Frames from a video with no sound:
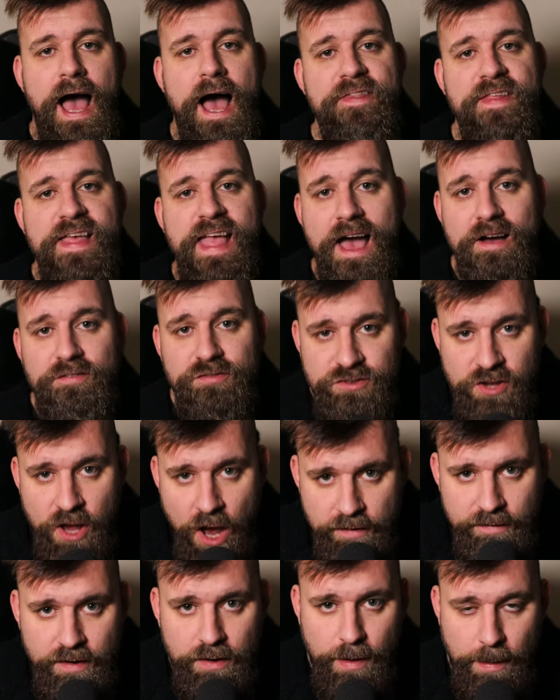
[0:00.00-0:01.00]
and they have
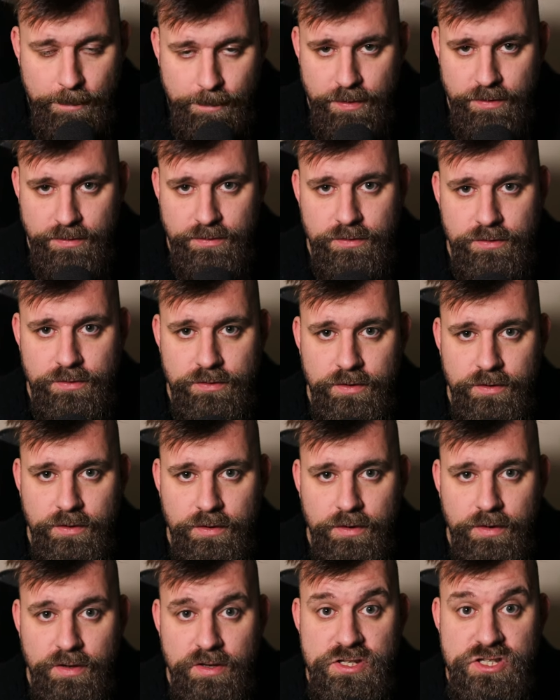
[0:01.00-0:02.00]
turret weapons.
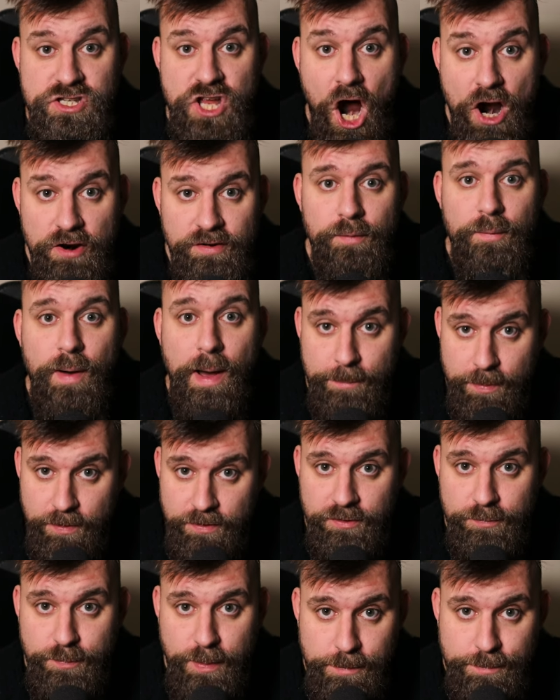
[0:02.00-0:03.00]
Turret
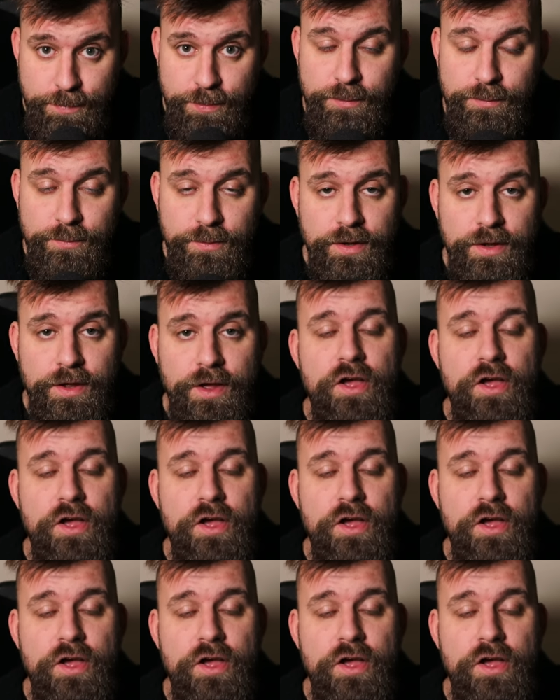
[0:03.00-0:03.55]
weapons, people.